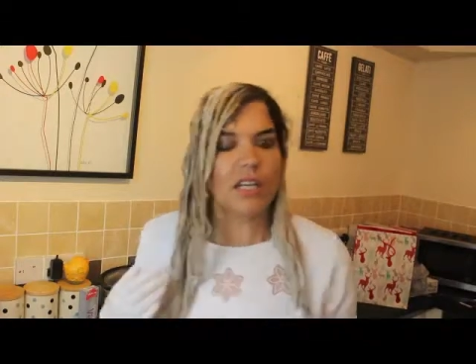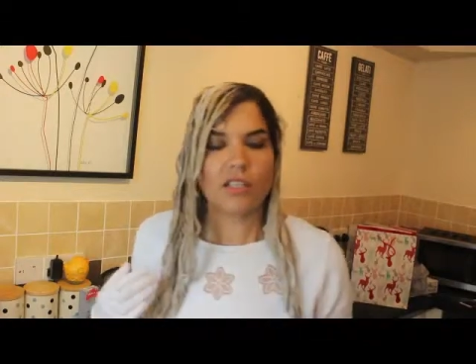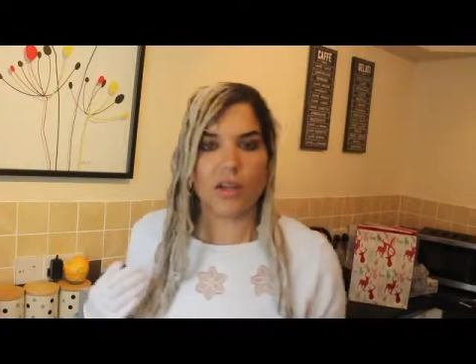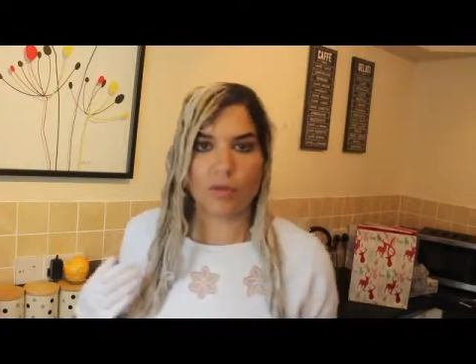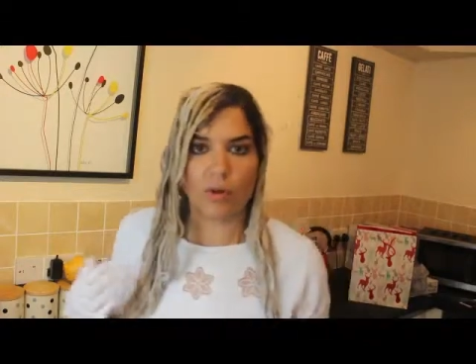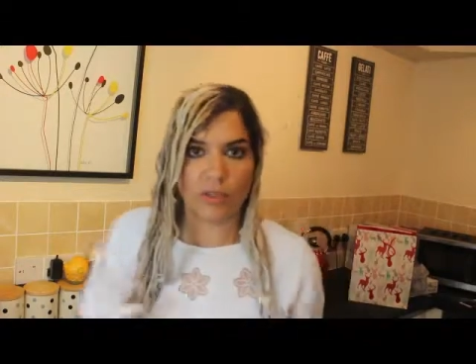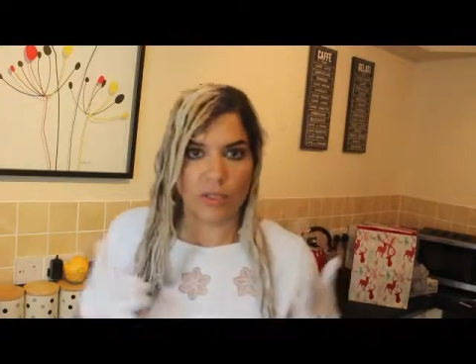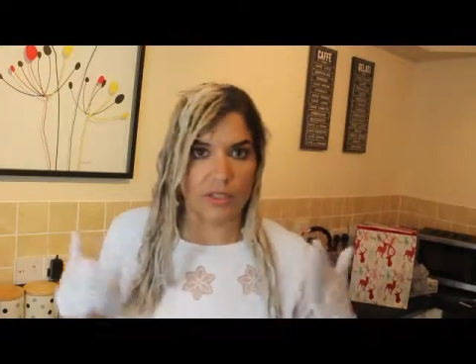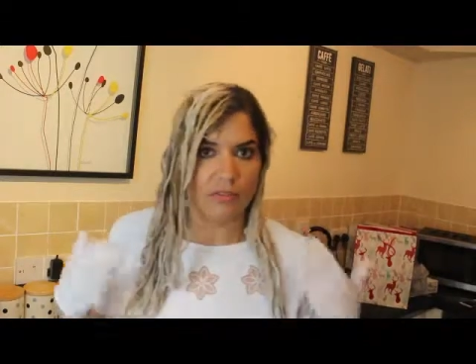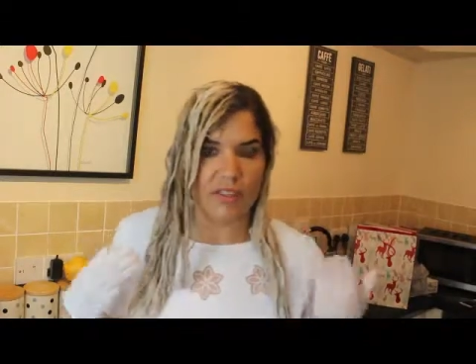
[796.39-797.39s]
So I'm not going
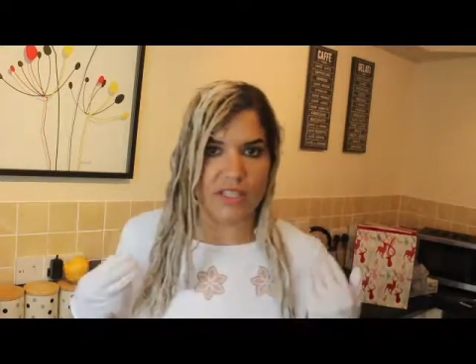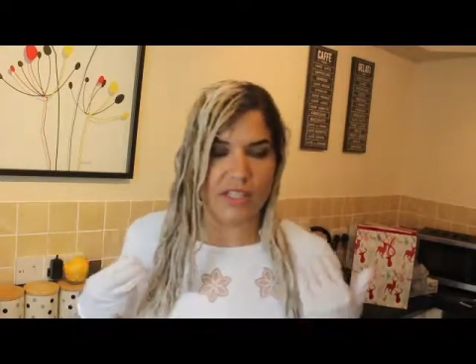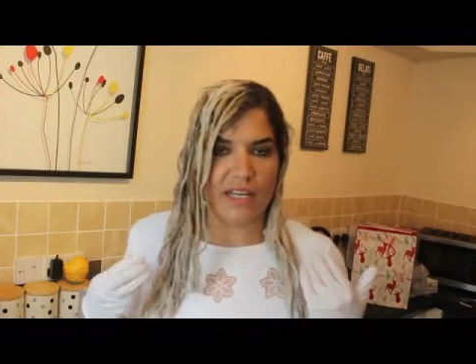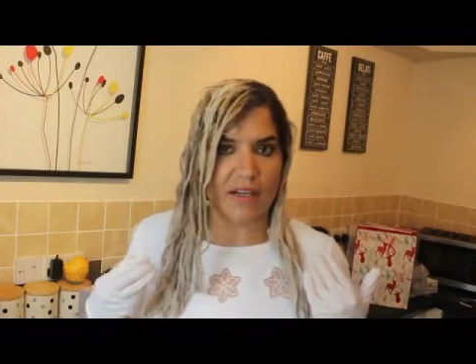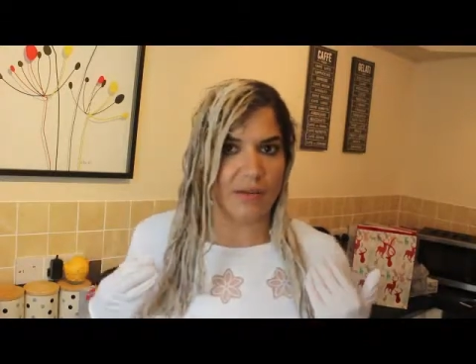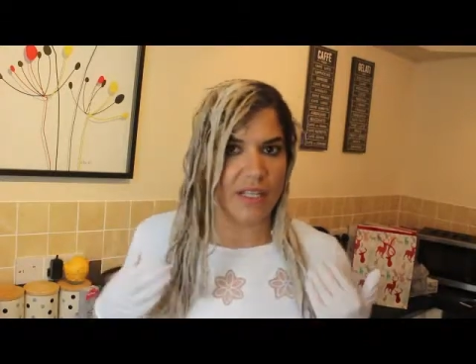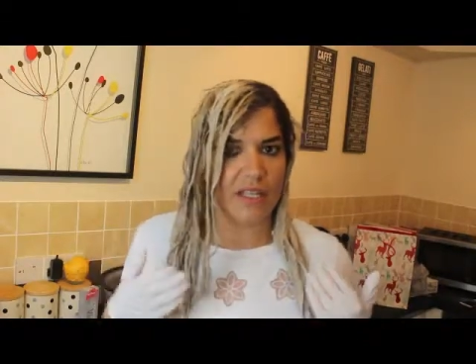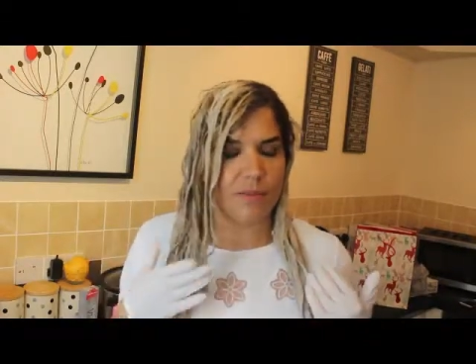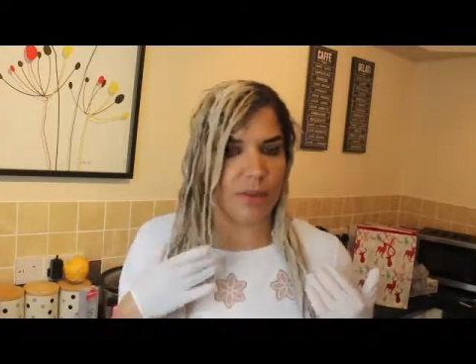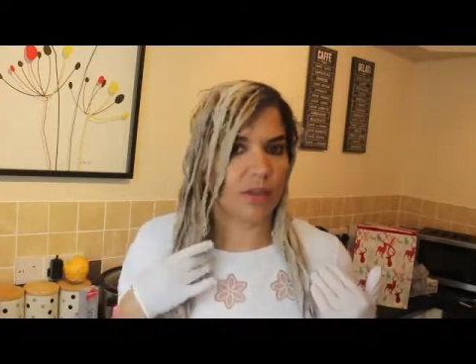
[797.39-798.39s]
to rinse it now and think
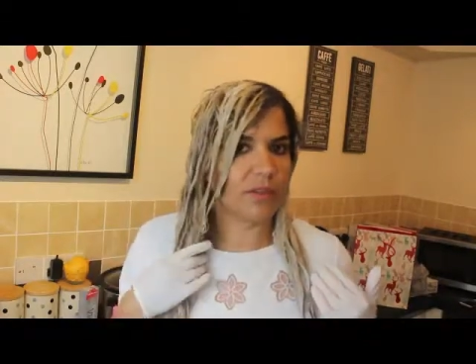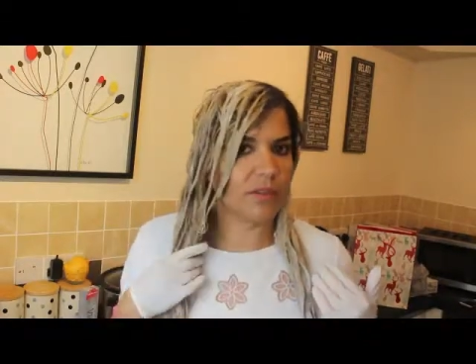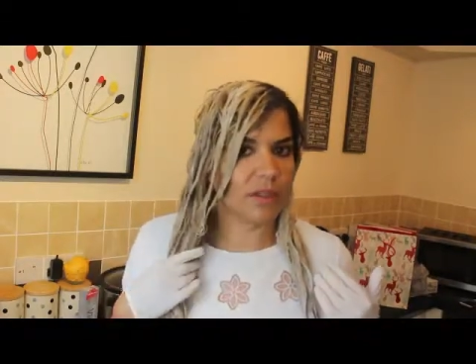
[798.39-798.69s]
it's blonde.